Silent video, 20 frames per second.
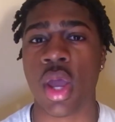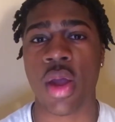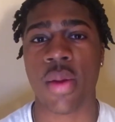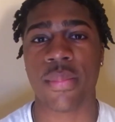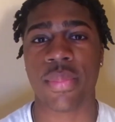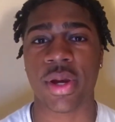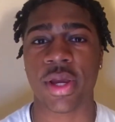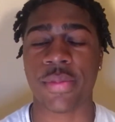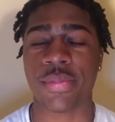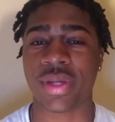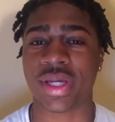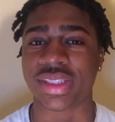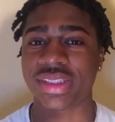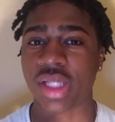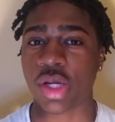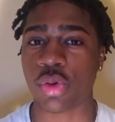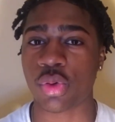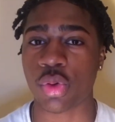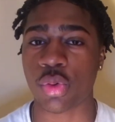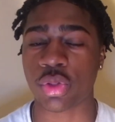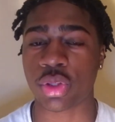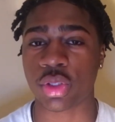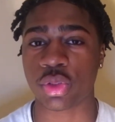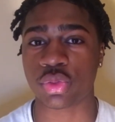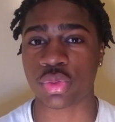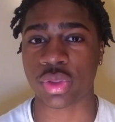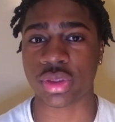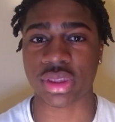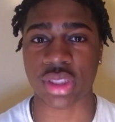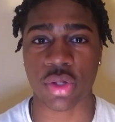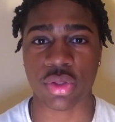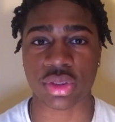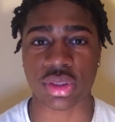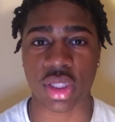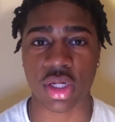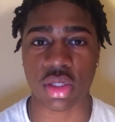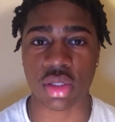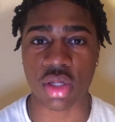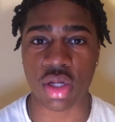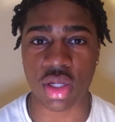But because I don't know what the twist out is
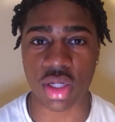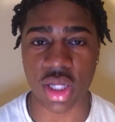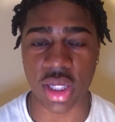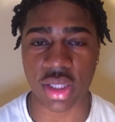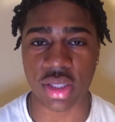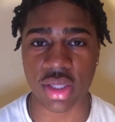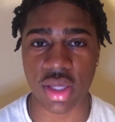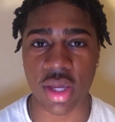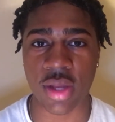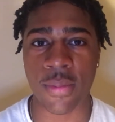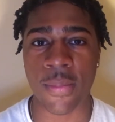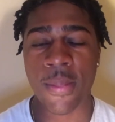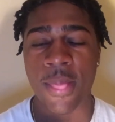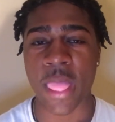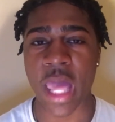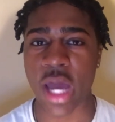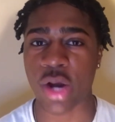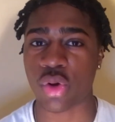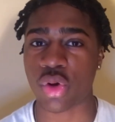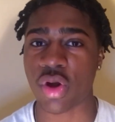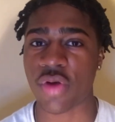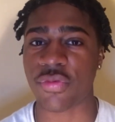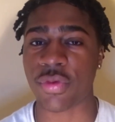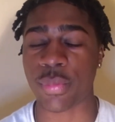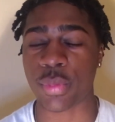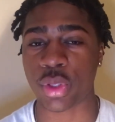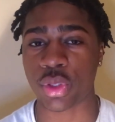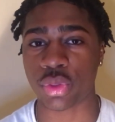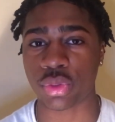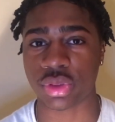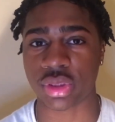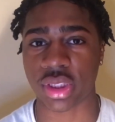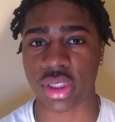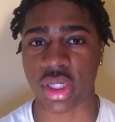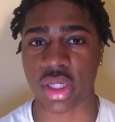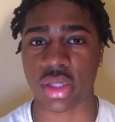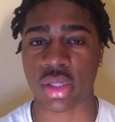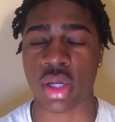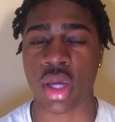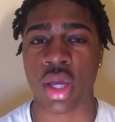going to look like yet, I don't know if I'm going to use it
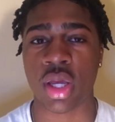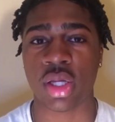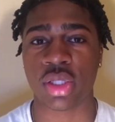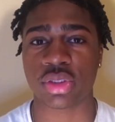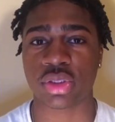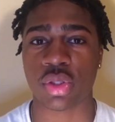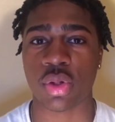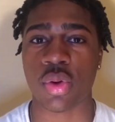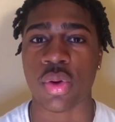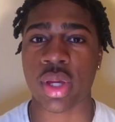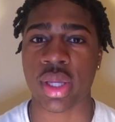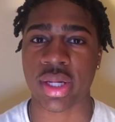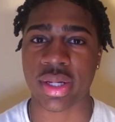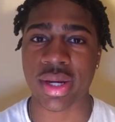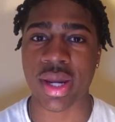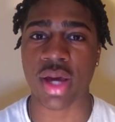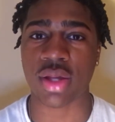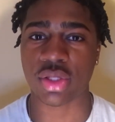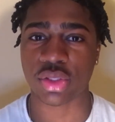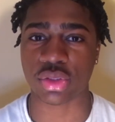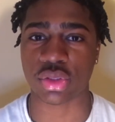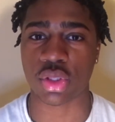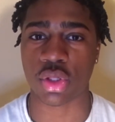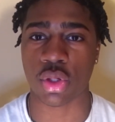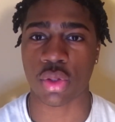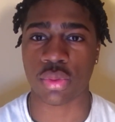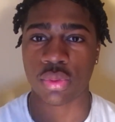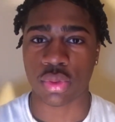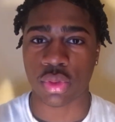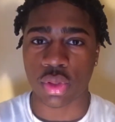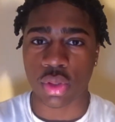again. So now let's go.